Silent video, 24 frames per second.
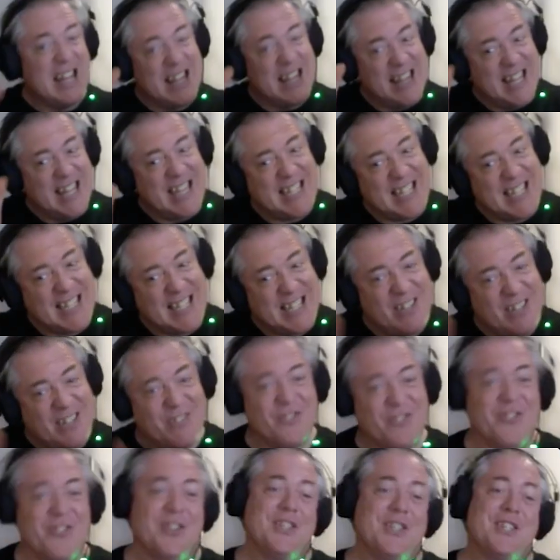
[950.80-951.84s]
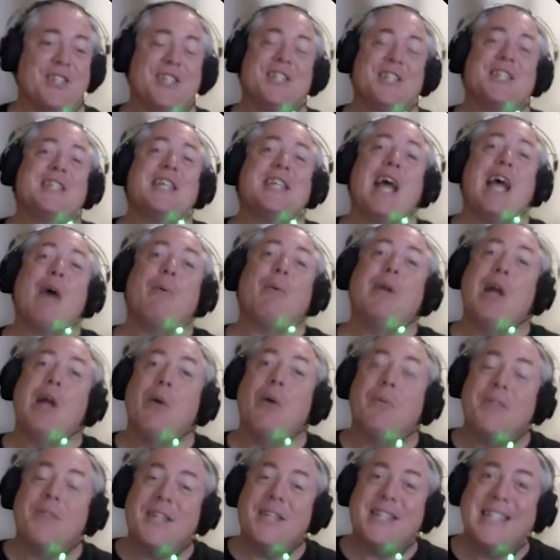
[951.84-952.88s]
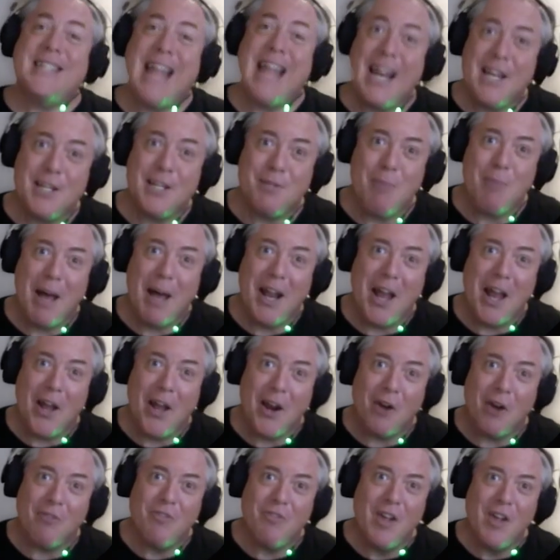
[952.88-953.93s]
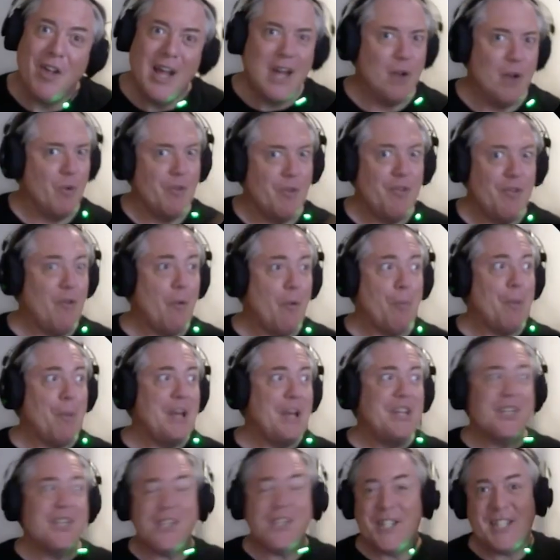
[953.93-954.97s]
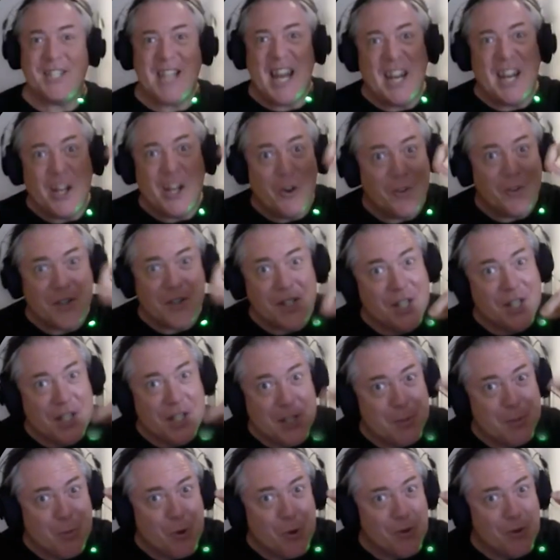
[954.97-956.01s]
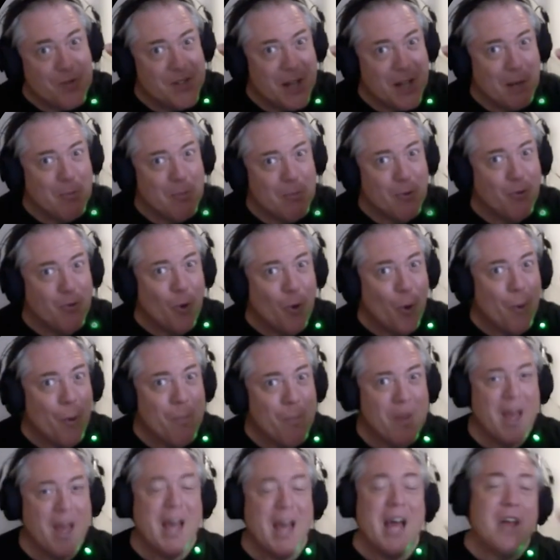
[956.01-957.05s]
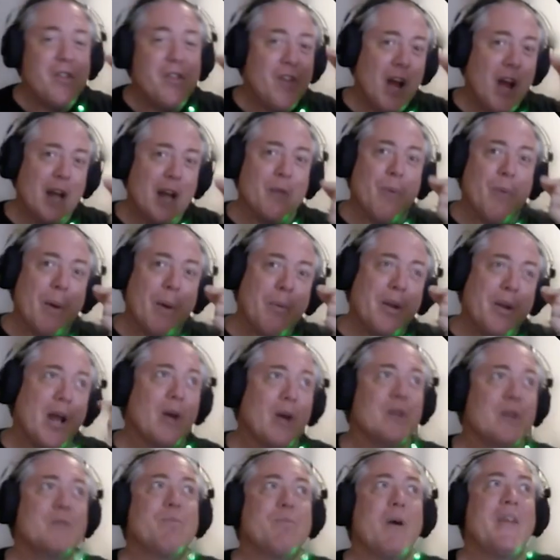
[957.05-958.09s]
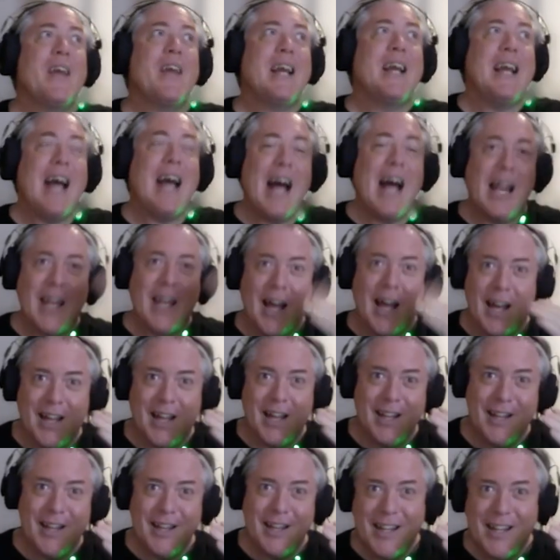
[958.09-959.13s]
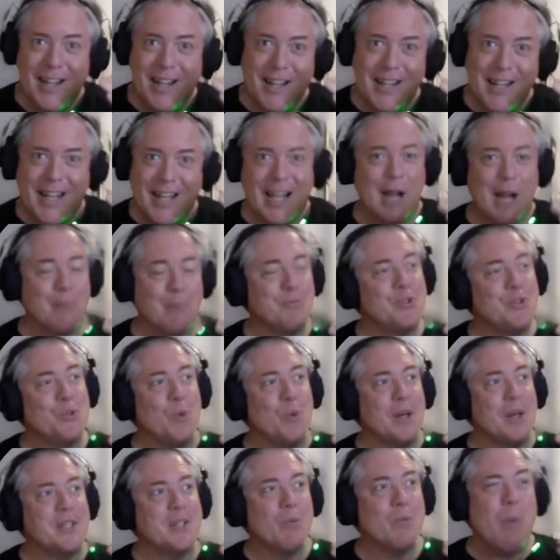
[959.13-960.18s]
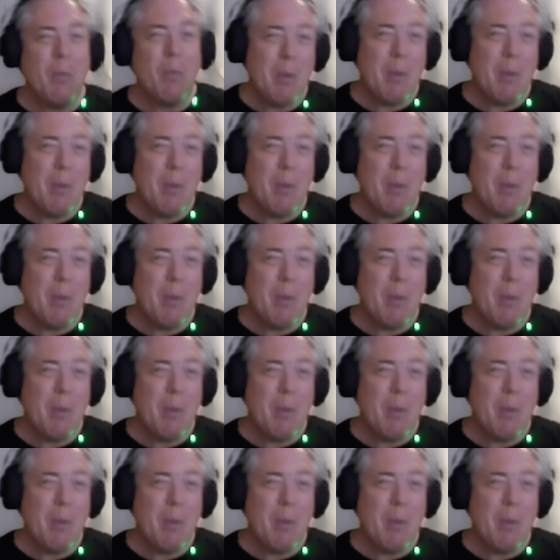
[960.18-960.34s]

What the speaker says: This, for instance, is how we know what the sun is made out of. We've never been to the sun and got a teaspoon of sun before. The only way we know is by the colour that comes to us. And when